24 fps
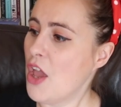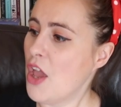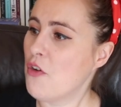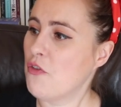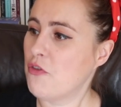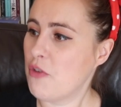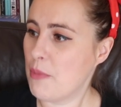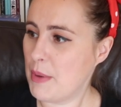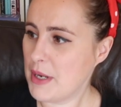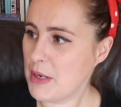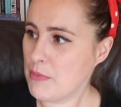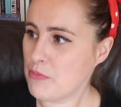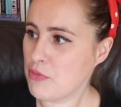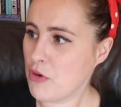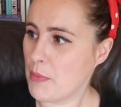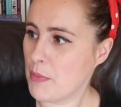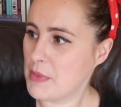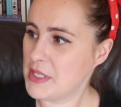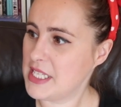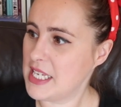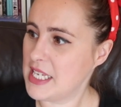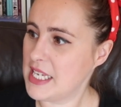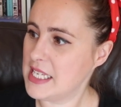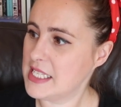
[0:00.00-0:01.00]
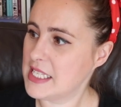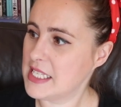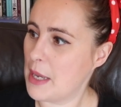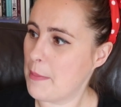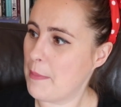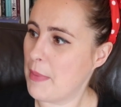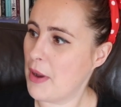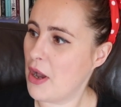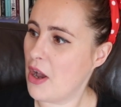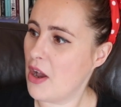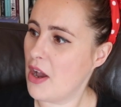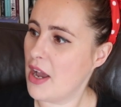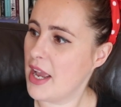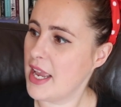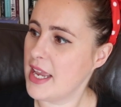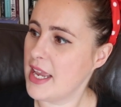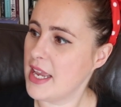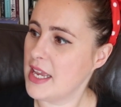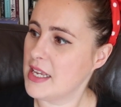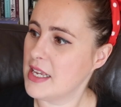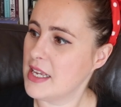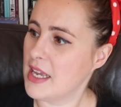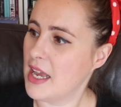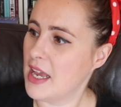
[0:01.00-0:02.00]
Forbidden Promises
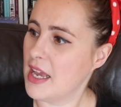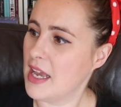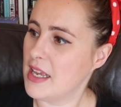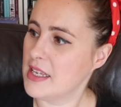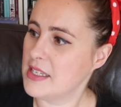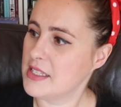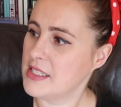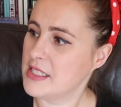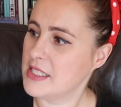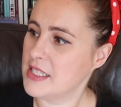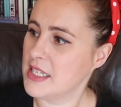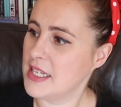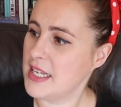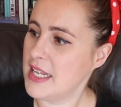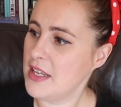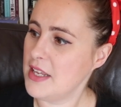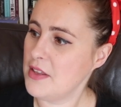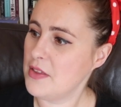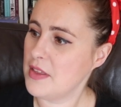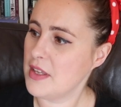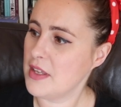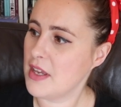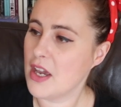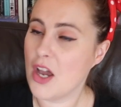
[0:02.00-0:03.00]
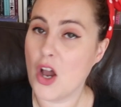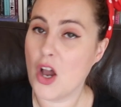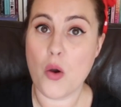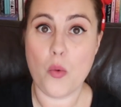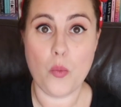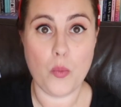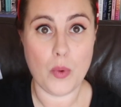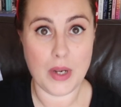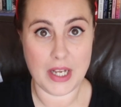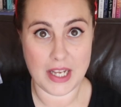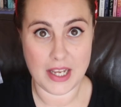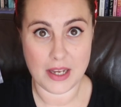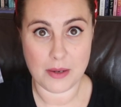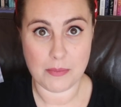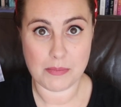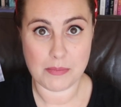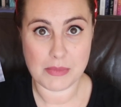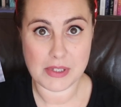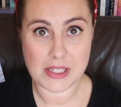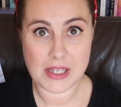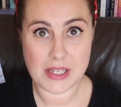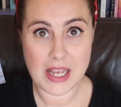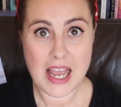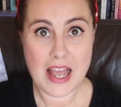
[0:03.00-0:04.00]
by Cynthia
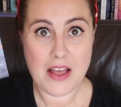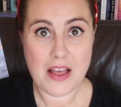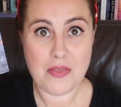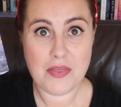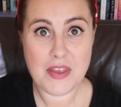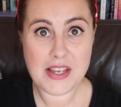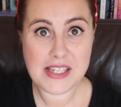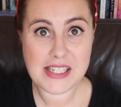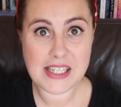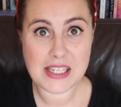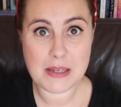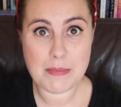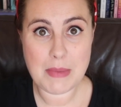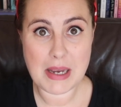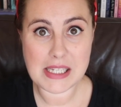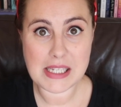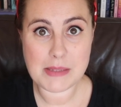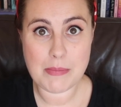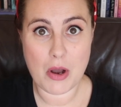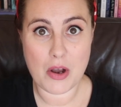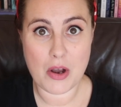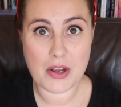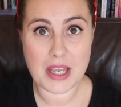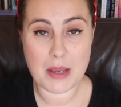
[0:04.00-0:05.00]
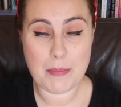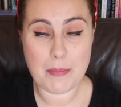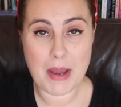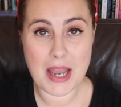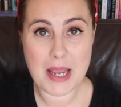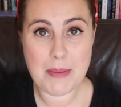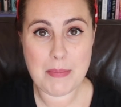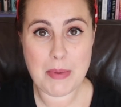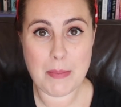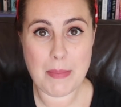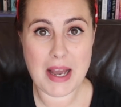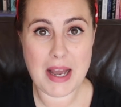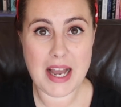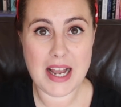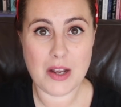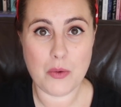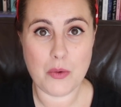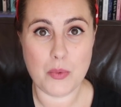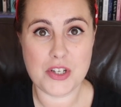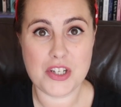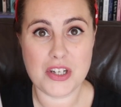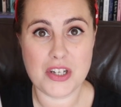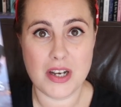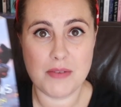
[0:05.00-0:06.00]
Williams. This is a mass market
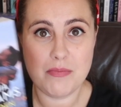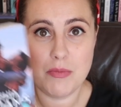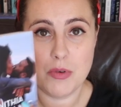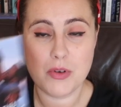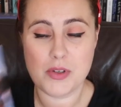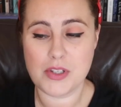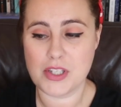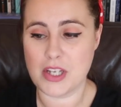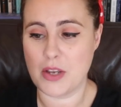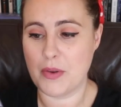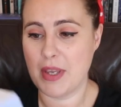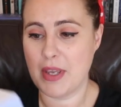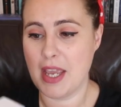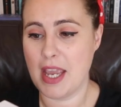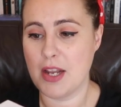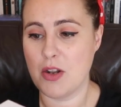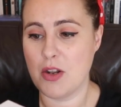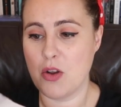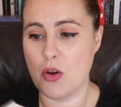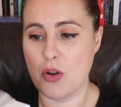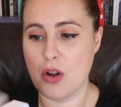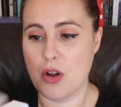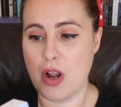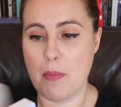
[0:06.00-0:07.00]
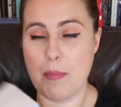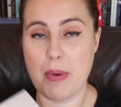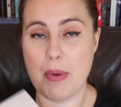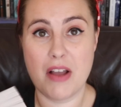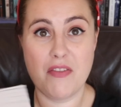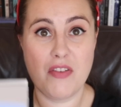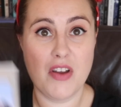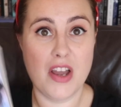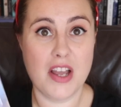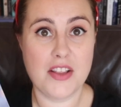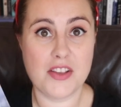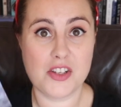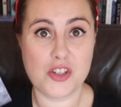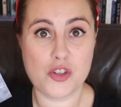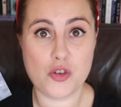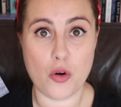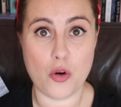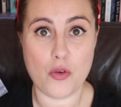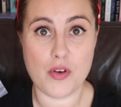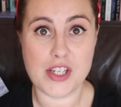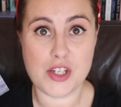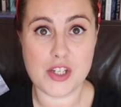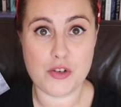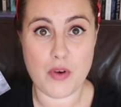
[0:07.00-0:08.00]
paperback, which I'm not so keen on, but I've heard the
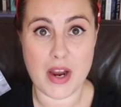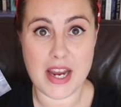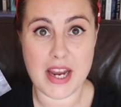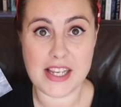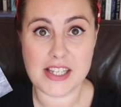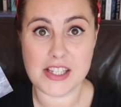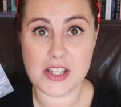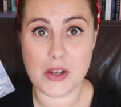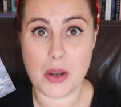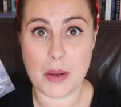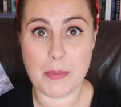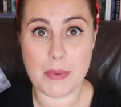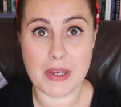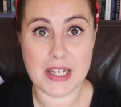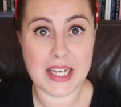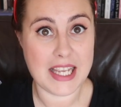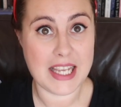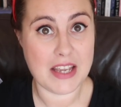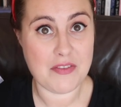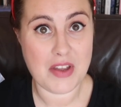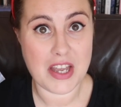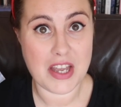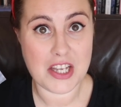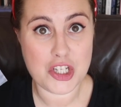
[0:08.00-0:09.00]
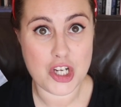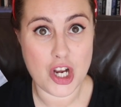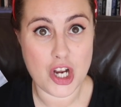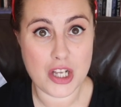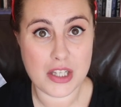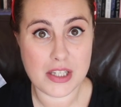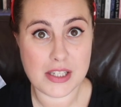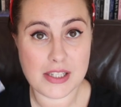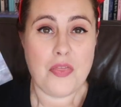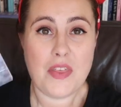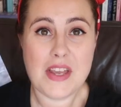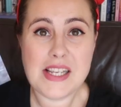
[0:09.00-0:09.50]
story's great, so I'm going to give it a chance.